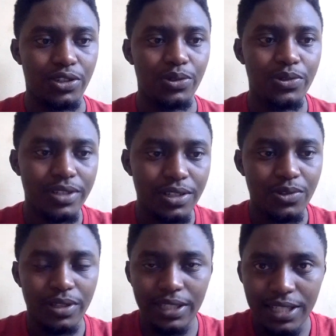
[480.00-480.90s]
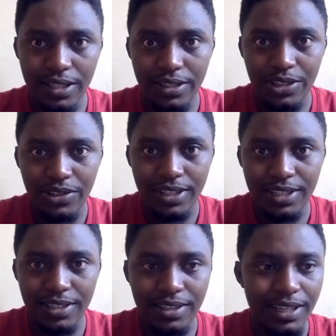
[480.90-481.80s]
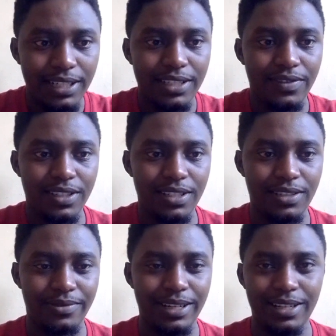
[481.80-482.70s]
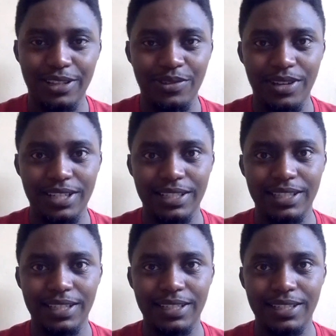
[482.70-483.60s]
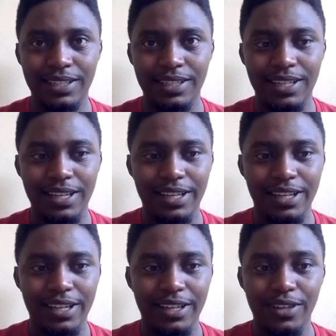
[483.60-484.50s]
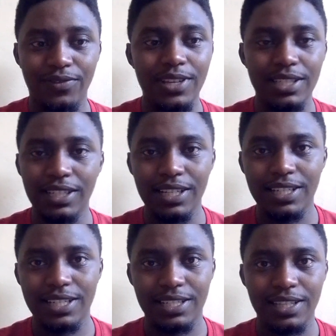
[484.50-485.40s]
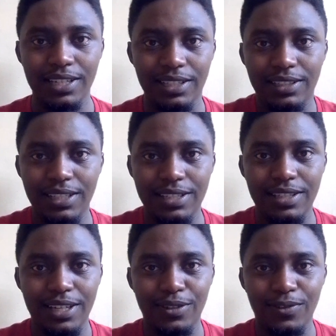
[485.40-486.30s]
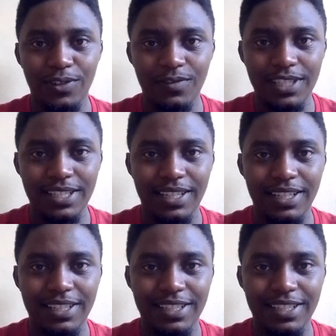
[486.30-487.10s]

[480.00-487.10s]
do you seek to engage in terrorist activities while in the United States? If you just click yes, then that's the end of your visa.